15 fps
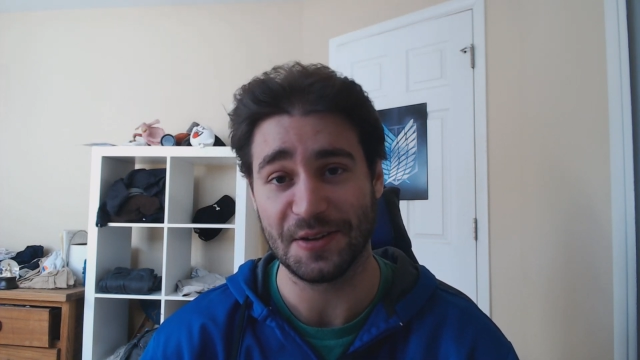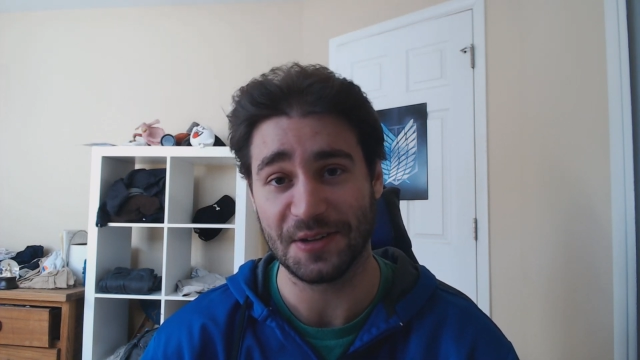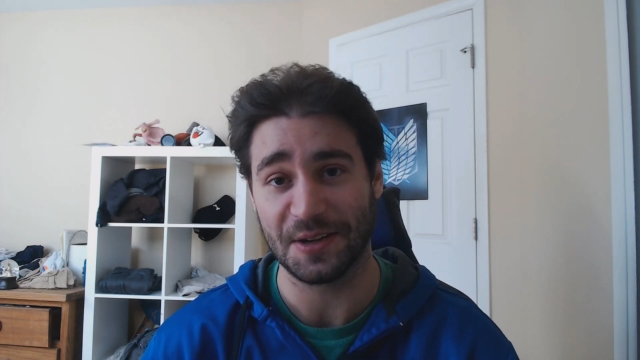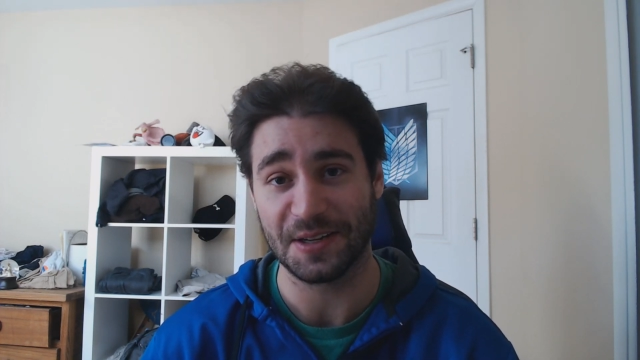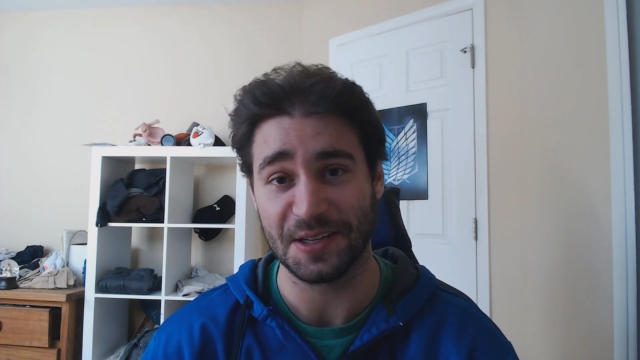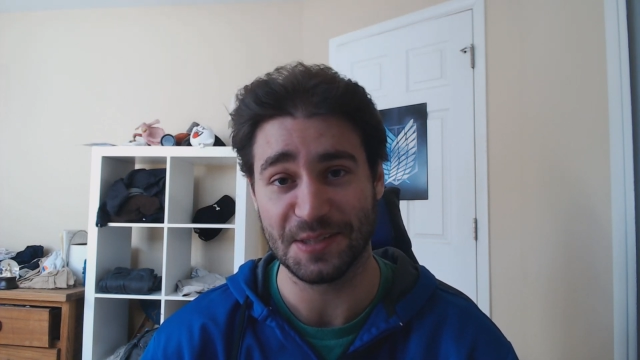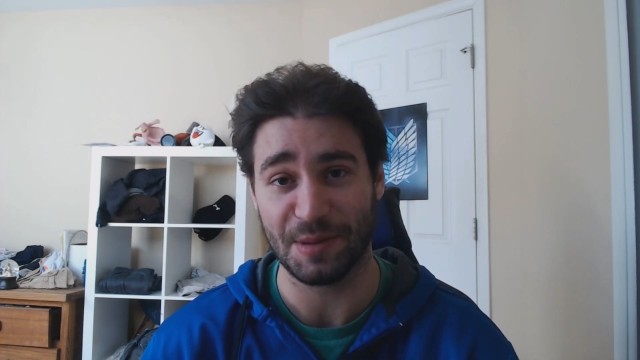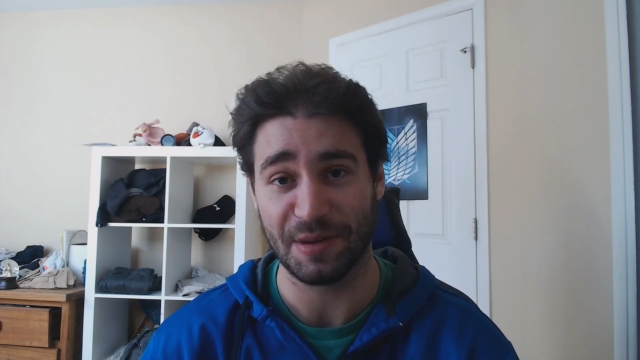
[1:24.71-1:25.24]

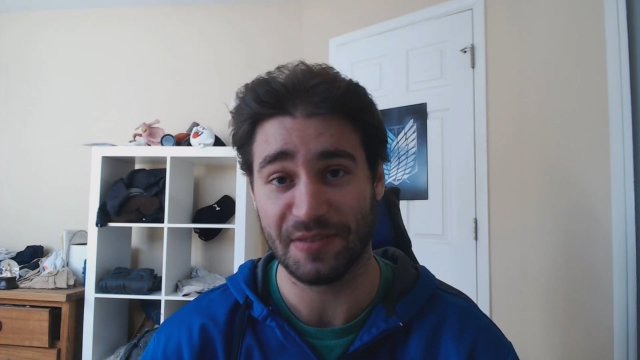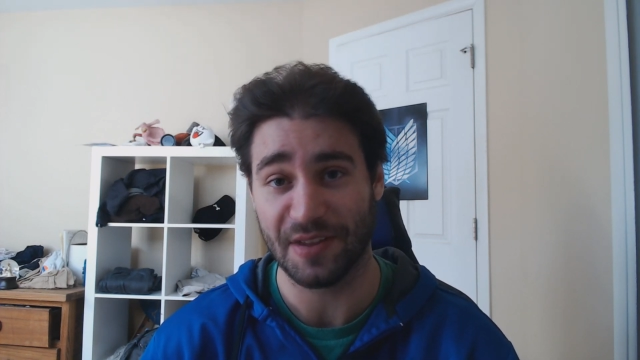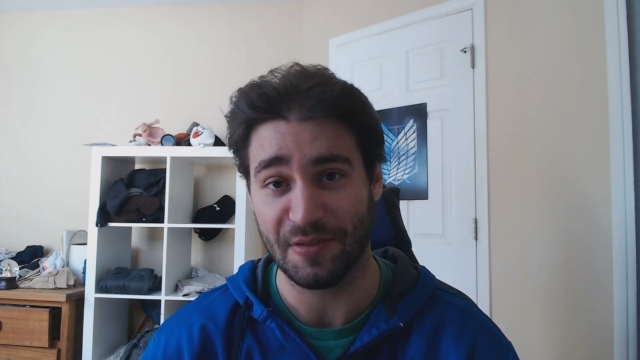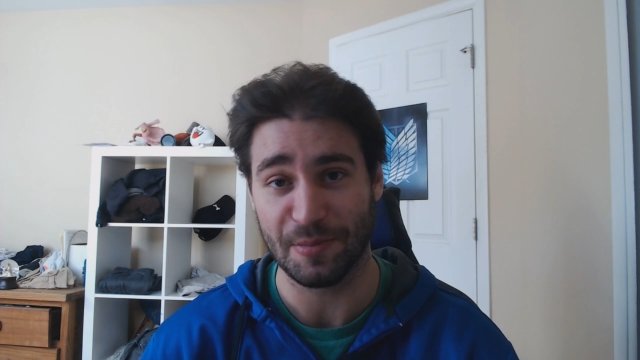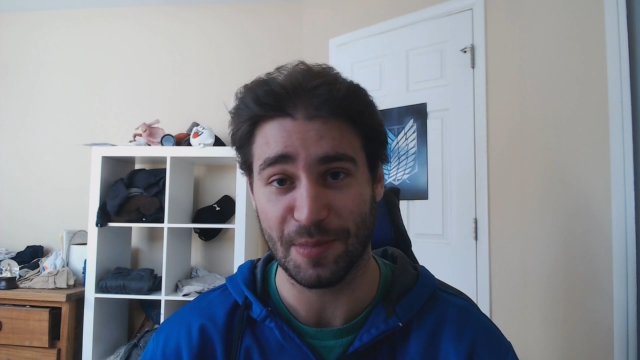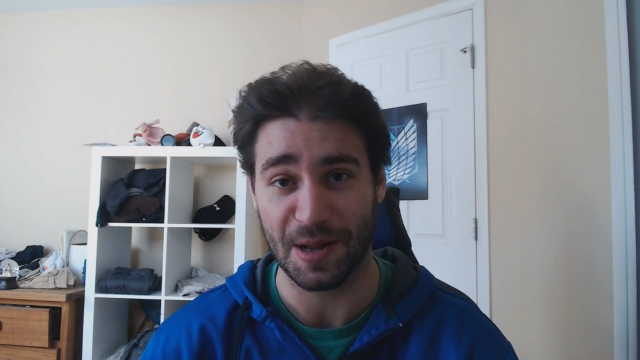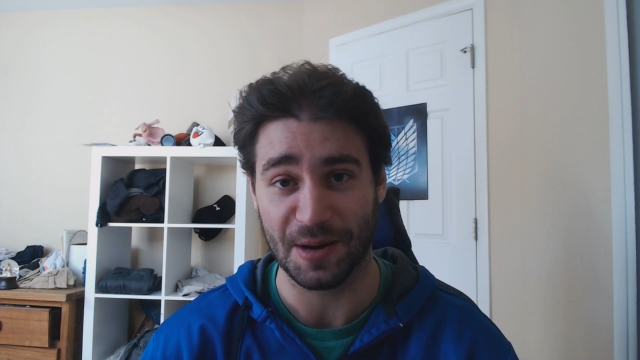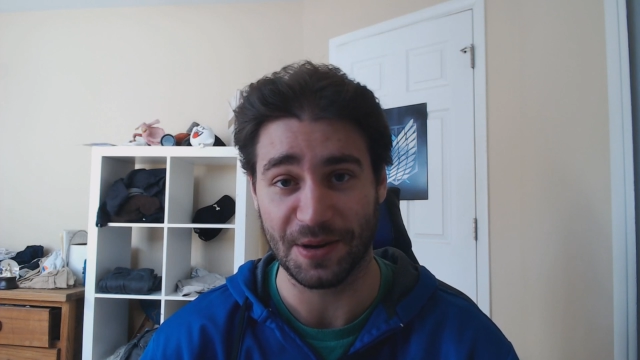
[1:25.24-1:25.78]
Titan is my
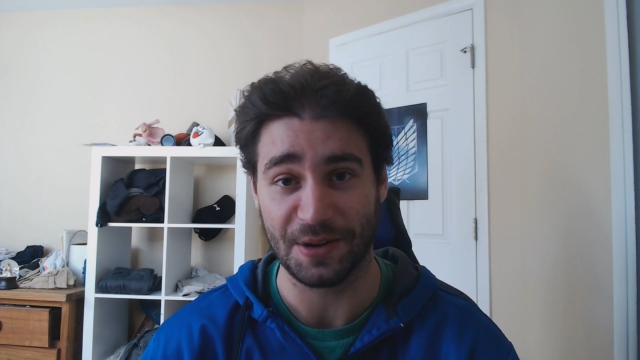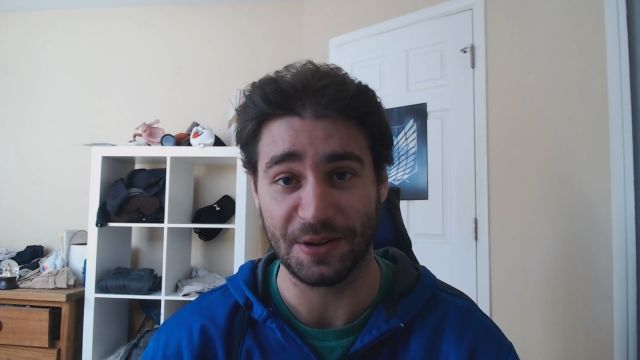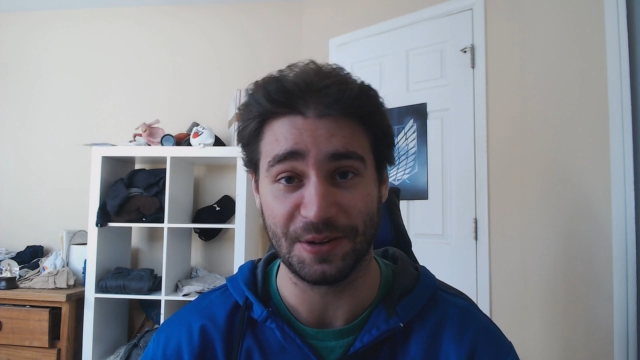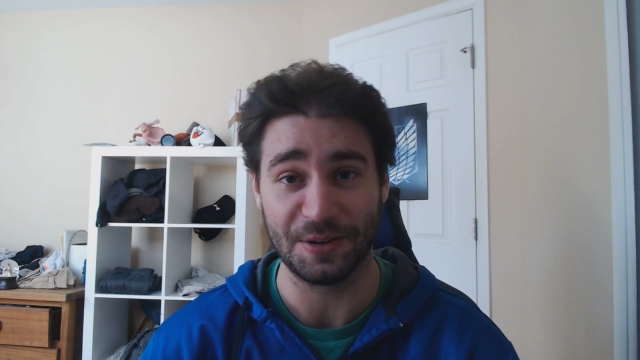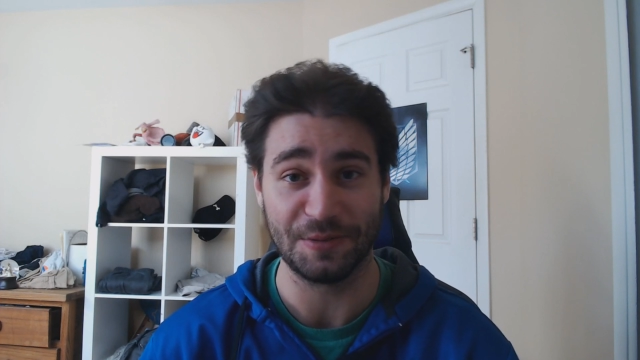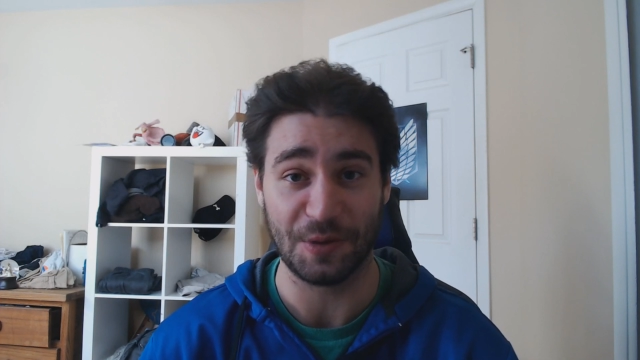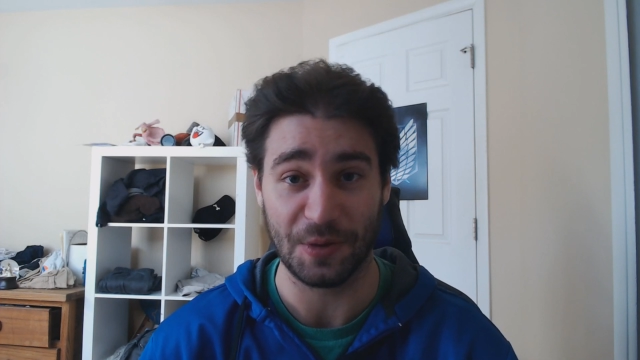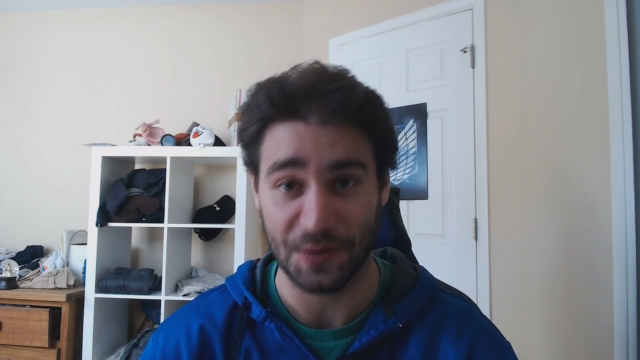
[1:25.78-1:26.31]
favorite manga
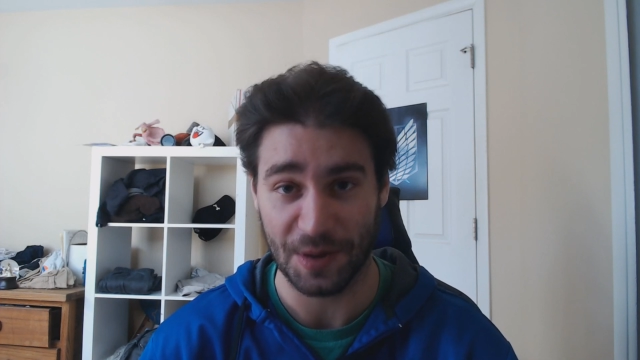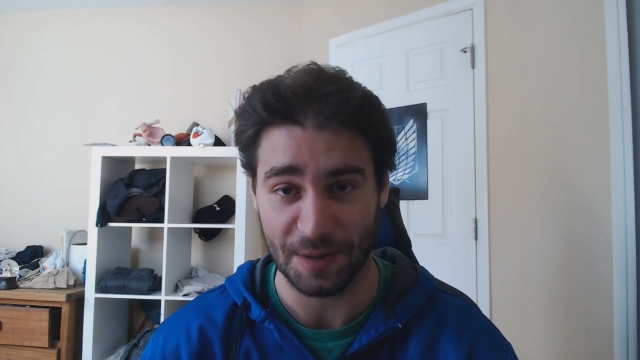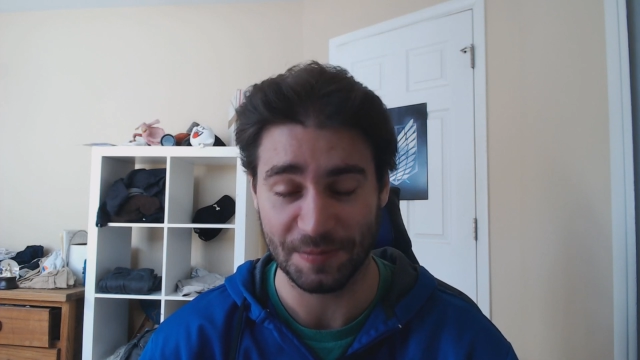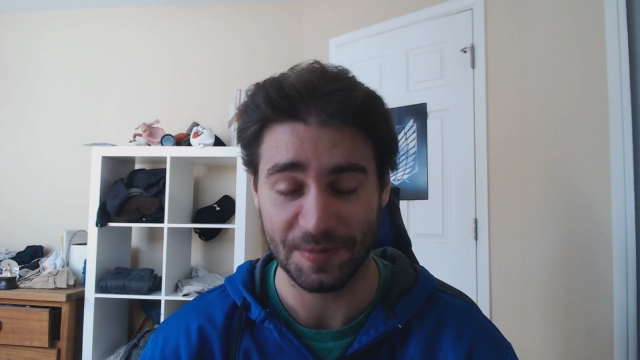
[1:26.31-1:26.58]
of all time,